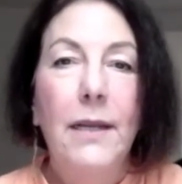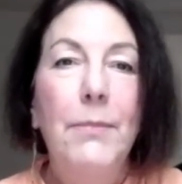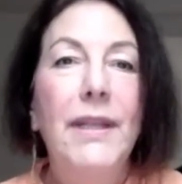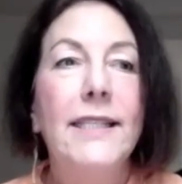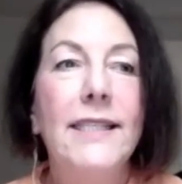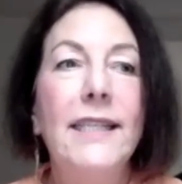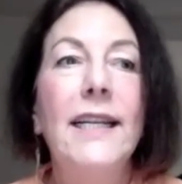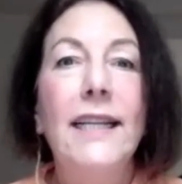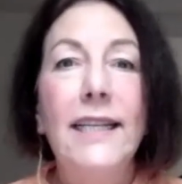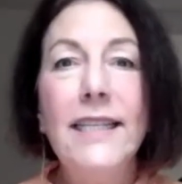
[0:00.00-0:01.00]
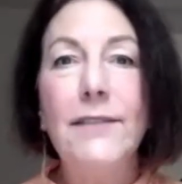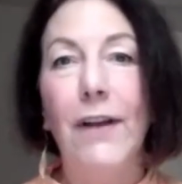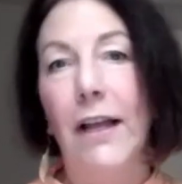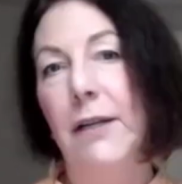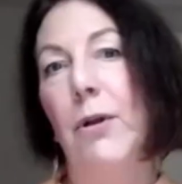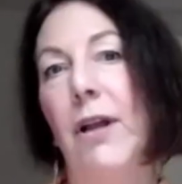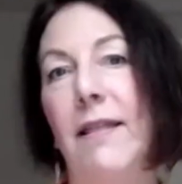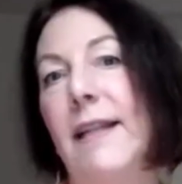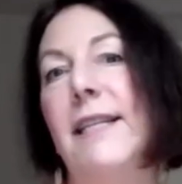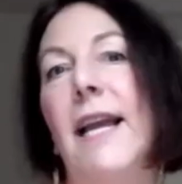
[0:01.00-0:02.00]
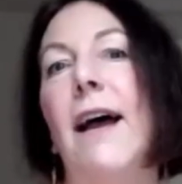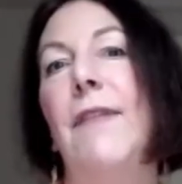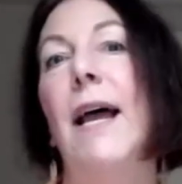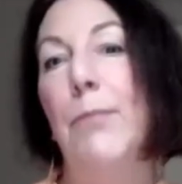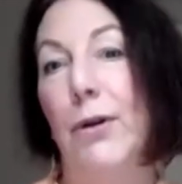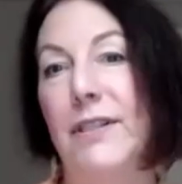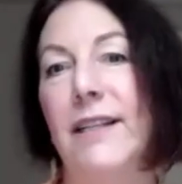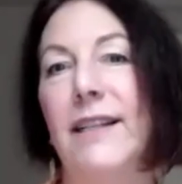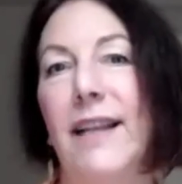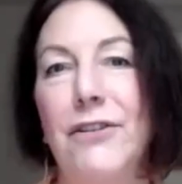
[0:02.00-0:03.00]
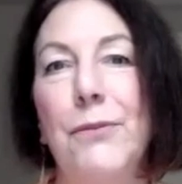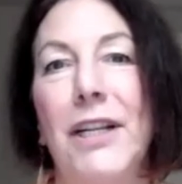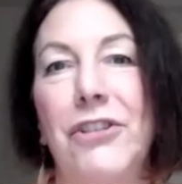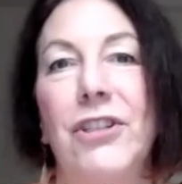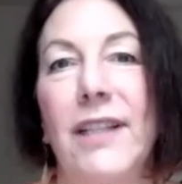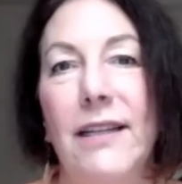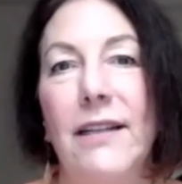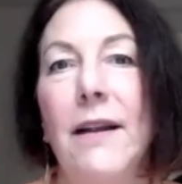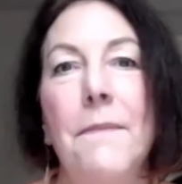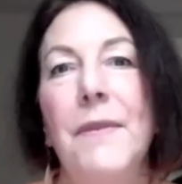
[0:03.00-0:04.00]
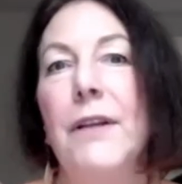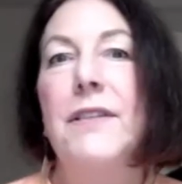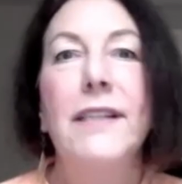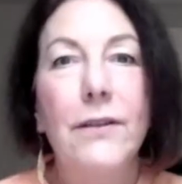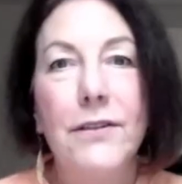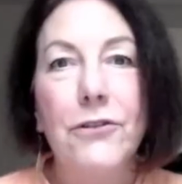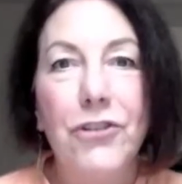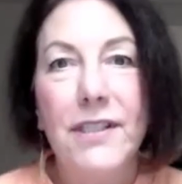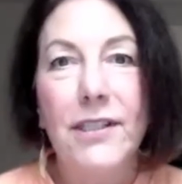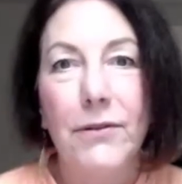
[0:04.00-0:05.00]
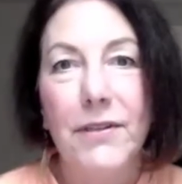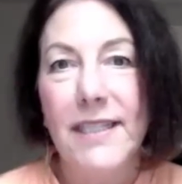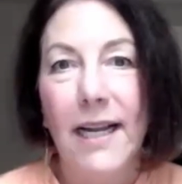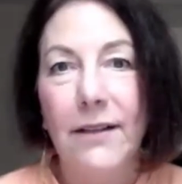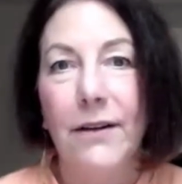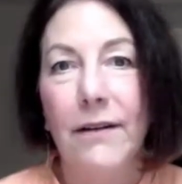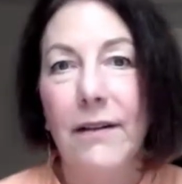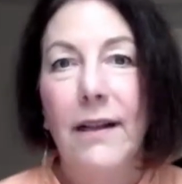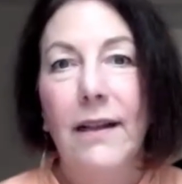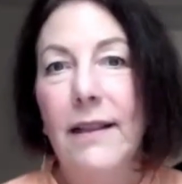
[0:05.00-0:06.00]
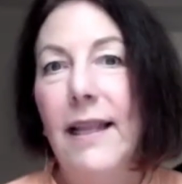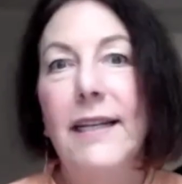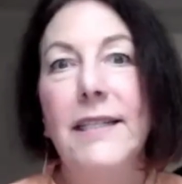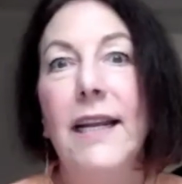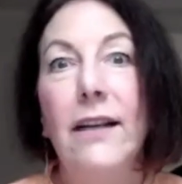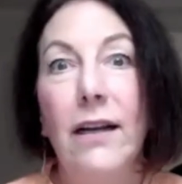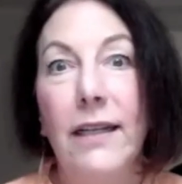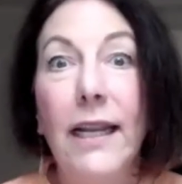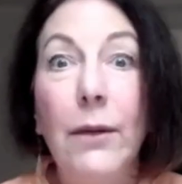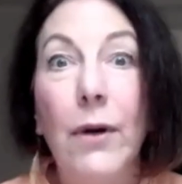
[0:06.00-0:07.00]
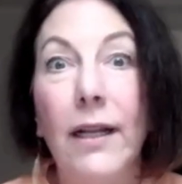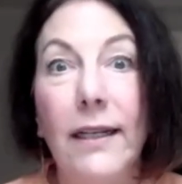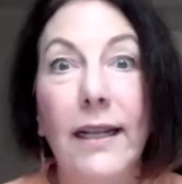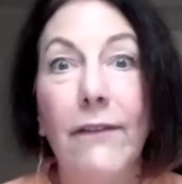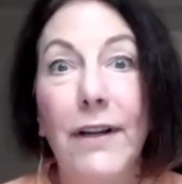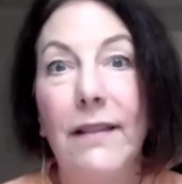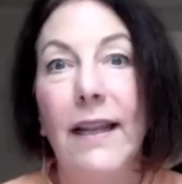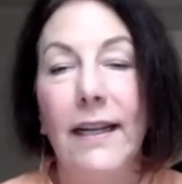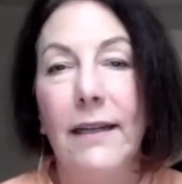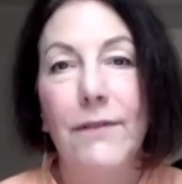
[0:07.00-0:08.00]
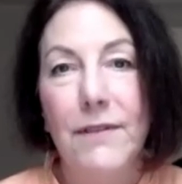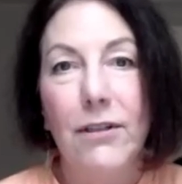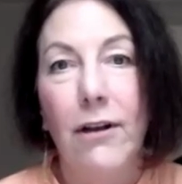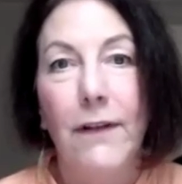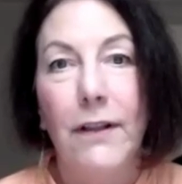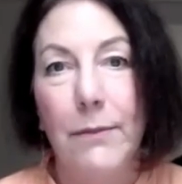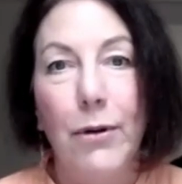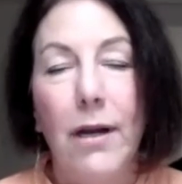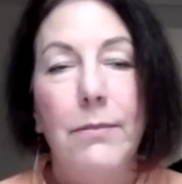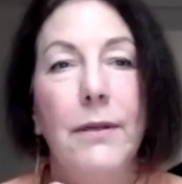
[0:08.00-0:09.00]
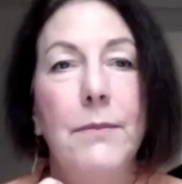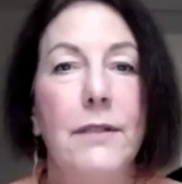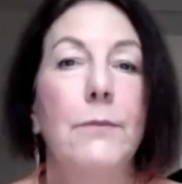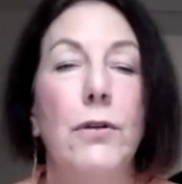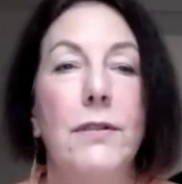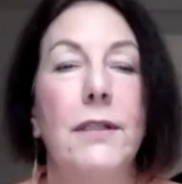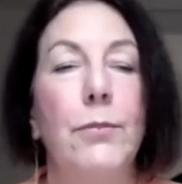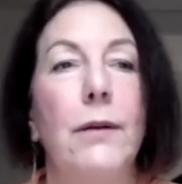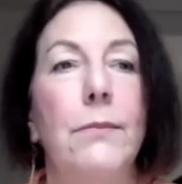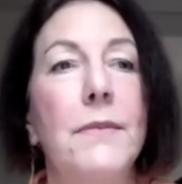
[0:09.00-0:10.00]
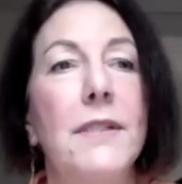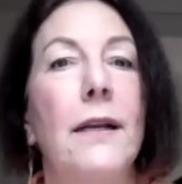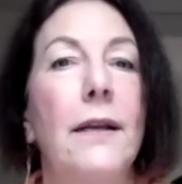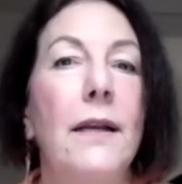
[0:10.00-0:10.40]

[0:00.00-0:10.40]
Because it is valuable, I think, to have that person, as you mentioned, that their skills are just so stellar, they could take on anyone and everything and solve all the problems or most of the problems.